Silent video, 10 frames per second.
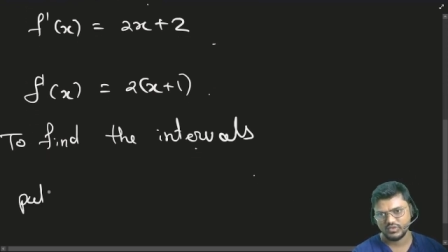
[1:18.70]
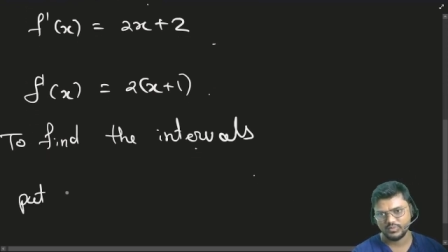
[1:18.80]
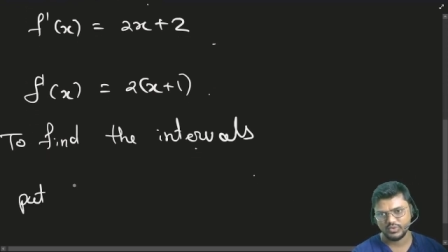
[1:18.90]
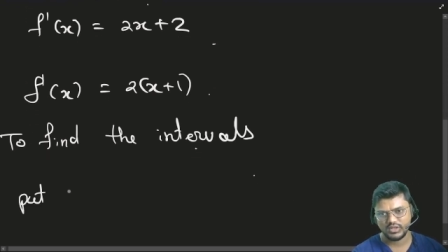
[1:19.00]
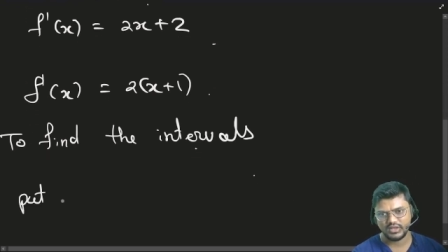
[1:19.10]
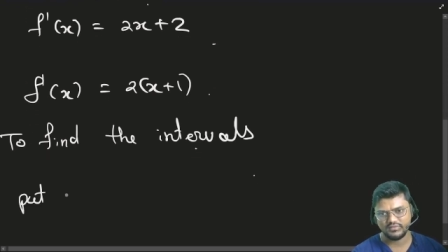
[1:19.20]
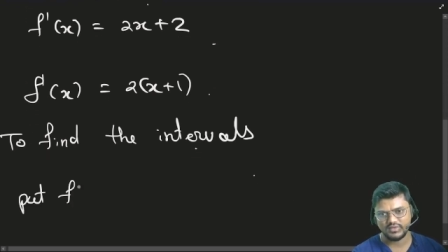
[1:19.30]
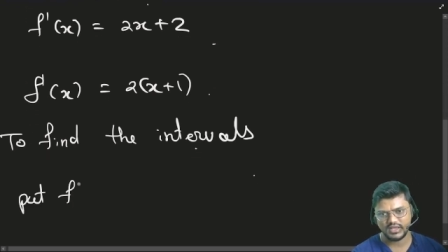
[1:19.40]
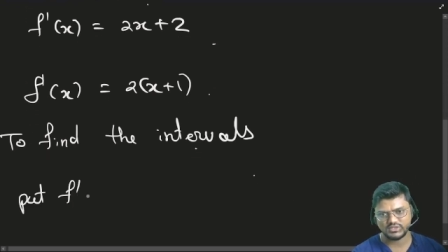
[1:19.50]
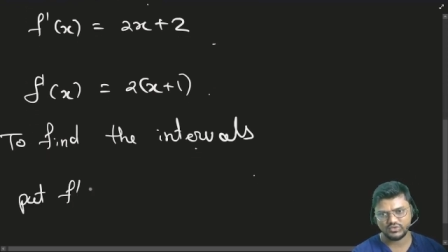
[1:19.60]
put f
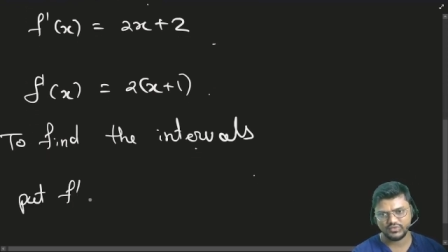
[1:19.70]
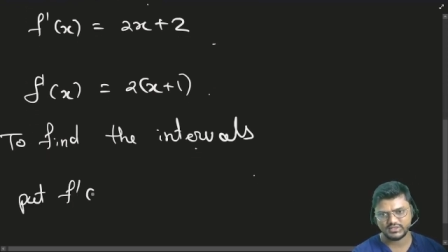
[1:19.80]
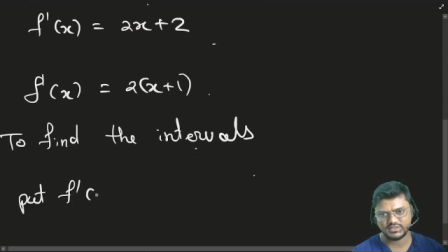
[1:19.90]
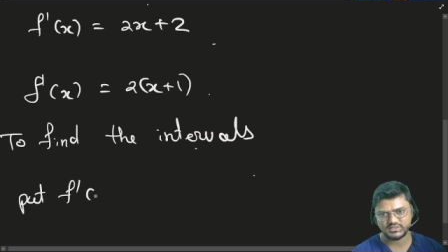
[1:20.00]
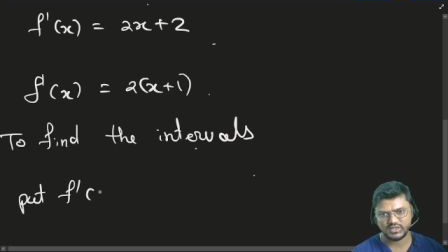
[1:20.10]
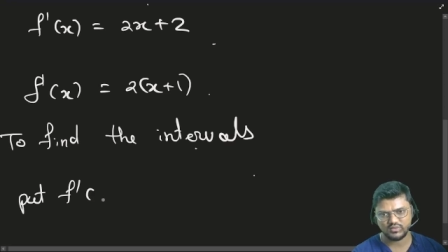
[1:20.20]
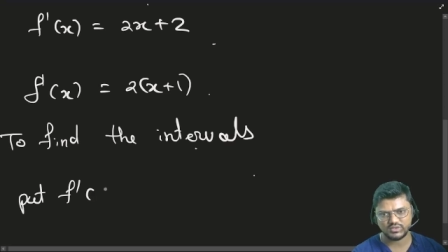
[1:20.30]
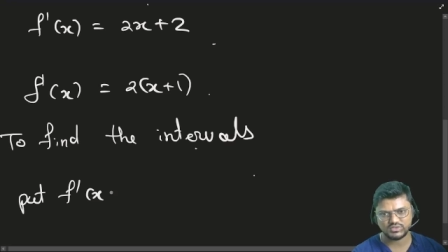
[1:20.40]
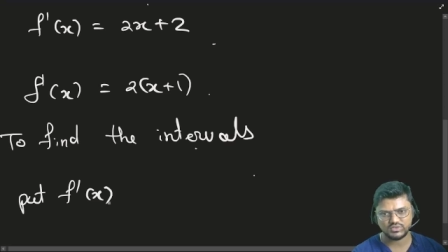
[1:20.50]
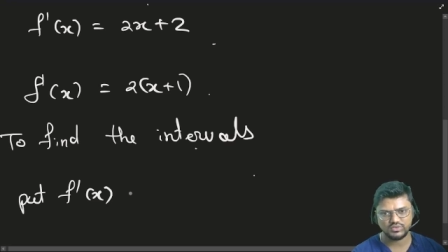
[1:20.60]
dash of x is
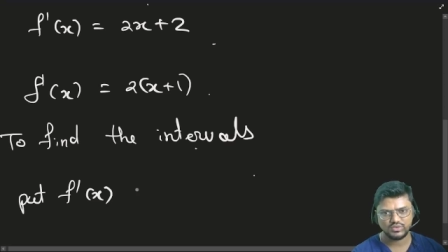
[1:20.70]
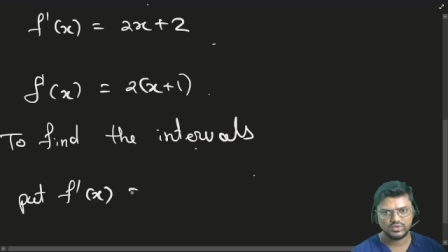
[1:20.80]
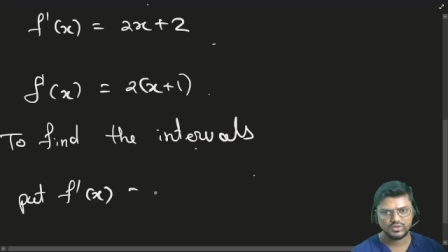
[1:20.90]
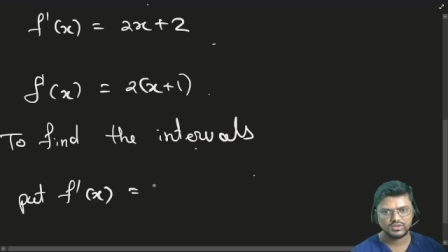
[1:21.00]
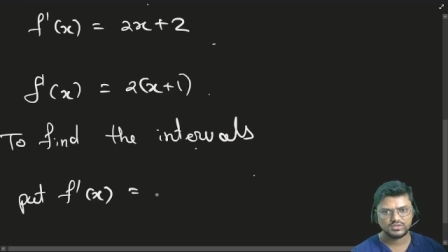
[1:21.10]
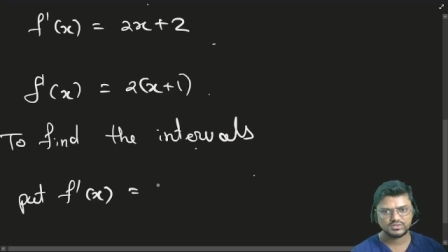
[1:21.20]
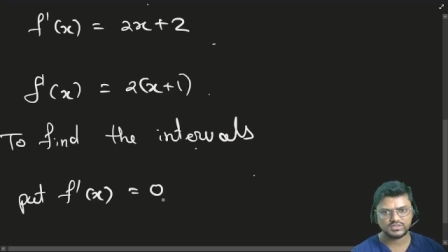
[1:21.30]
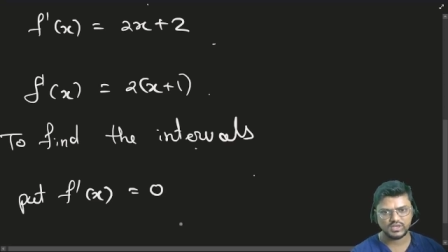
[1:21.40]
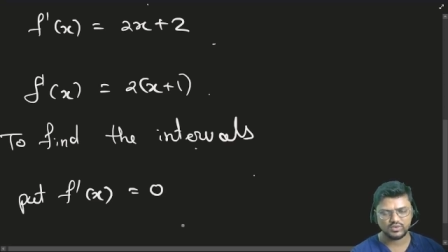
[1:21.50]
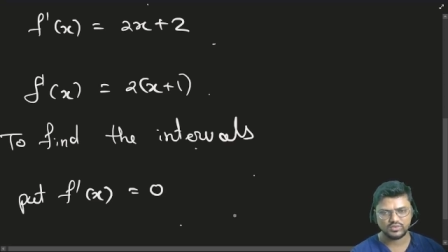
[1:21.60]
equals to
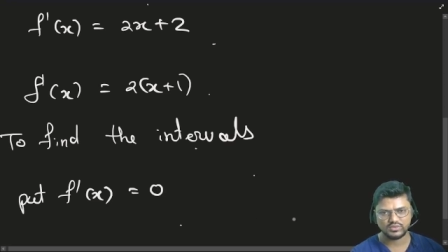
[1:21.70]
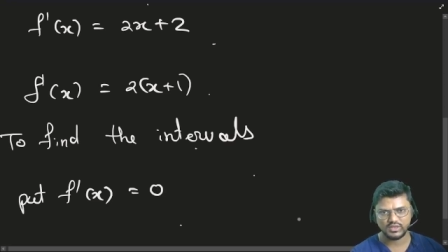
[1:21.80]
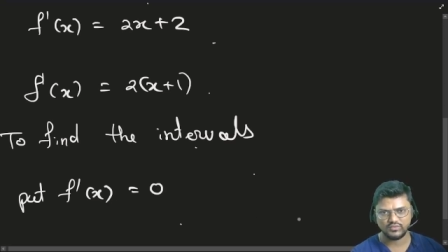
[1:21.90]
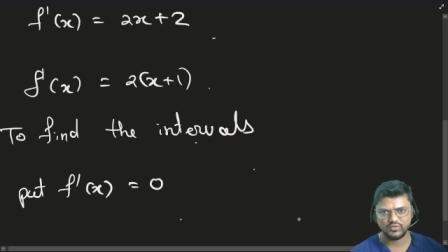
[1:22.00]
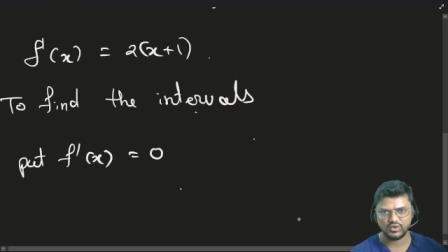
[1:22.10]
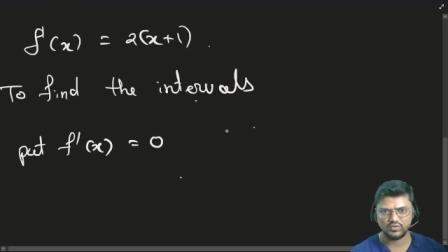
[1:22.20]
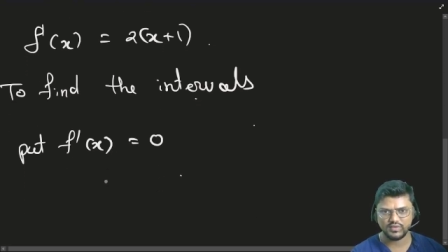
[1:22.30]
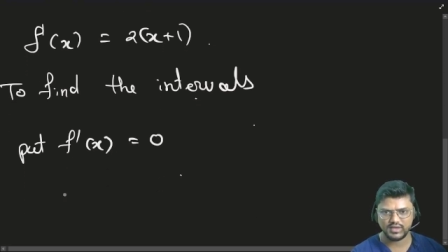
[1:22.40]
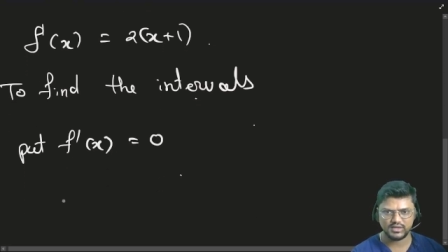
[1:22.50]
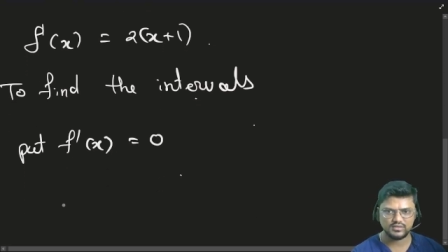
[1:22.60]
0. Therefore, what do
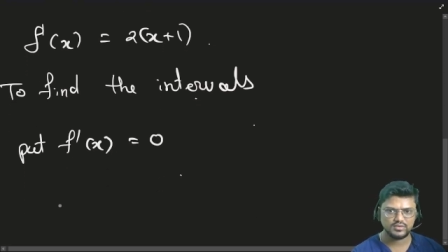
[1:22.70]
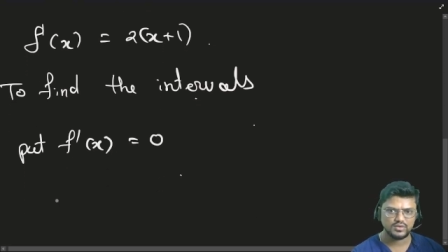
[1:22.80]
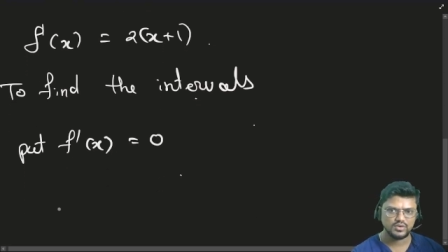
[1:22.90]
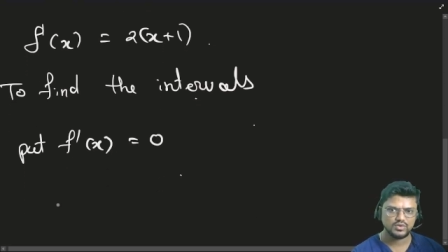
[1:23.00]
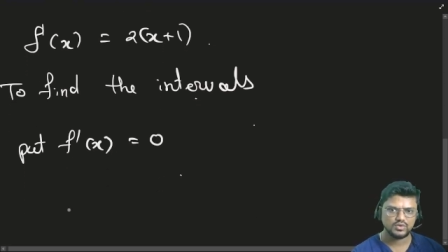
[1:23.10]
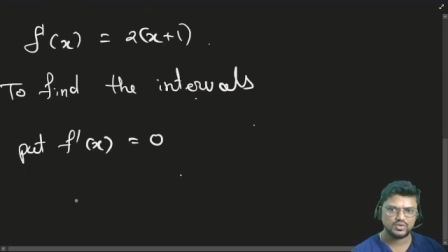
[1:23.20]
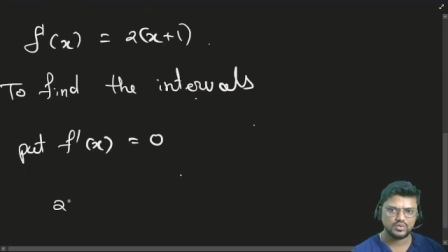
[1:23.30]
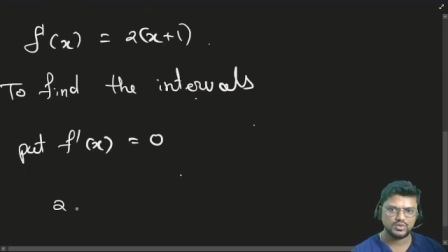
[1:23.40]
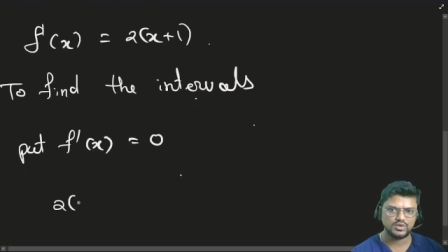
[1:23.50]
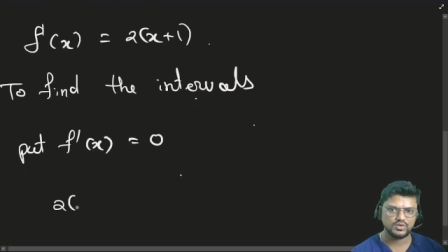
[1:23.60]
we get?
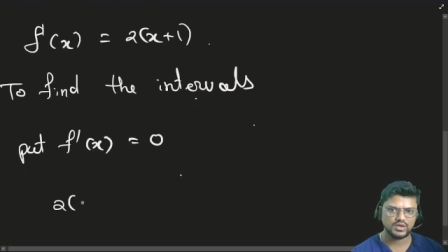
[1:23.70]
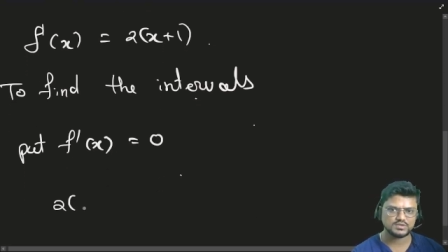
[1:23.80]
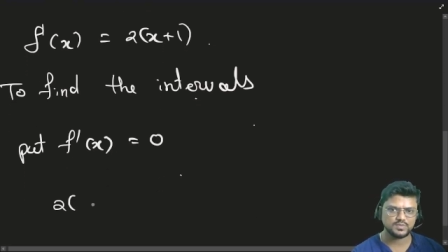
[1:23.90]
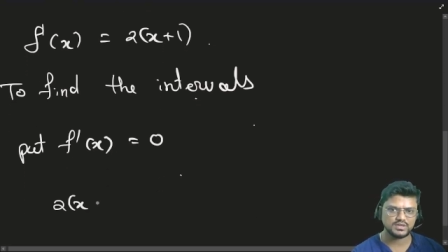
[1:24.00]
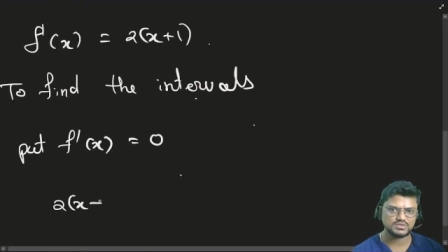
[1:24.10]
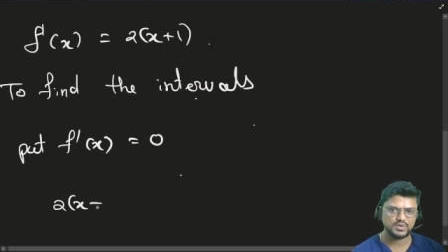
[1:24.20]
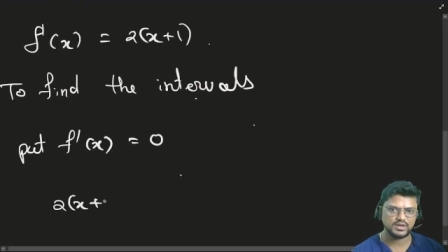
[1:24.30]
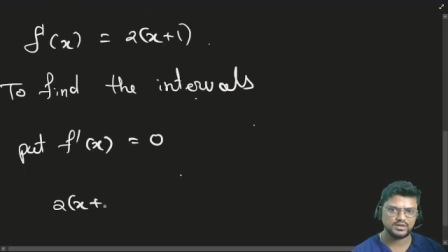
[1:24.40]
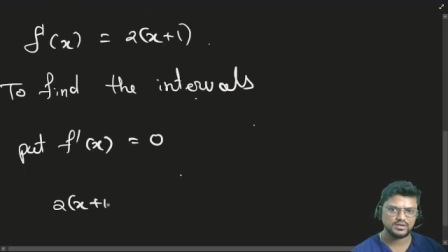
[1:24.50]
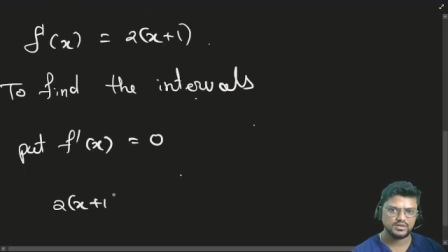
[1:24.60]
2 into x plus
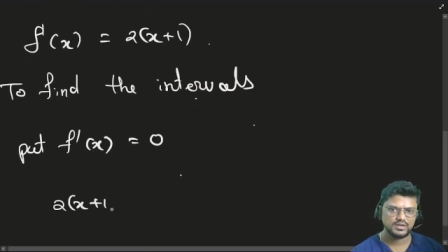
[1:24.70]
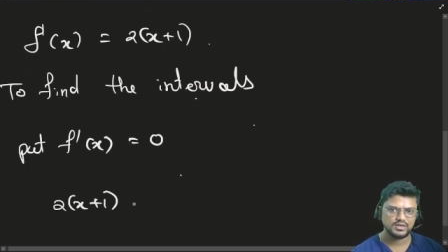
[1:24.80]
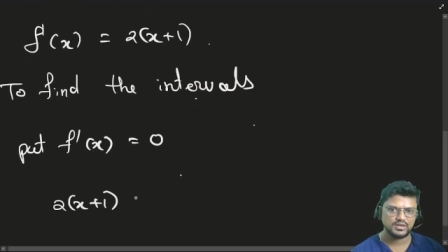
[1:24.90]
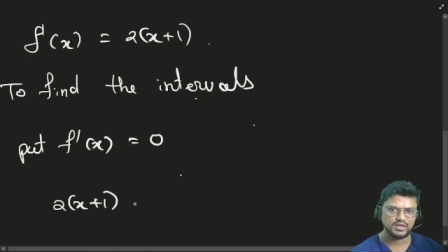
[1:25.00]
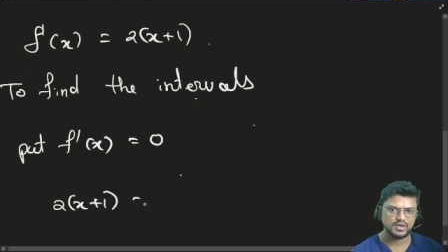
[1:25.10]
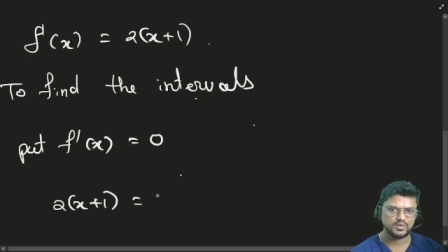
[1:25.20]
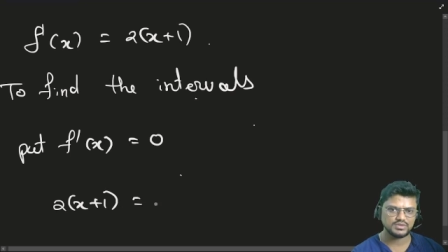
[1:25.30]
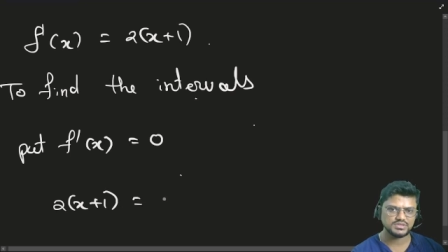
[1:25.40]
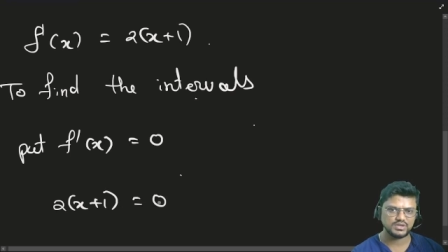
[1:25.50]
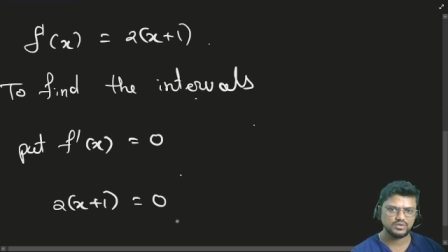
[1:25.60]
1
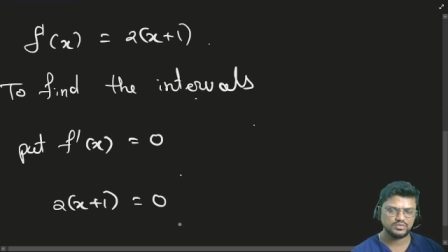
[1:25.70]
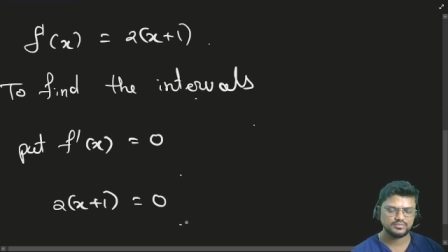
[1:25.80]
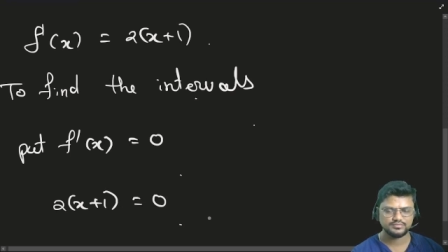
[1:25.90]
equals 0.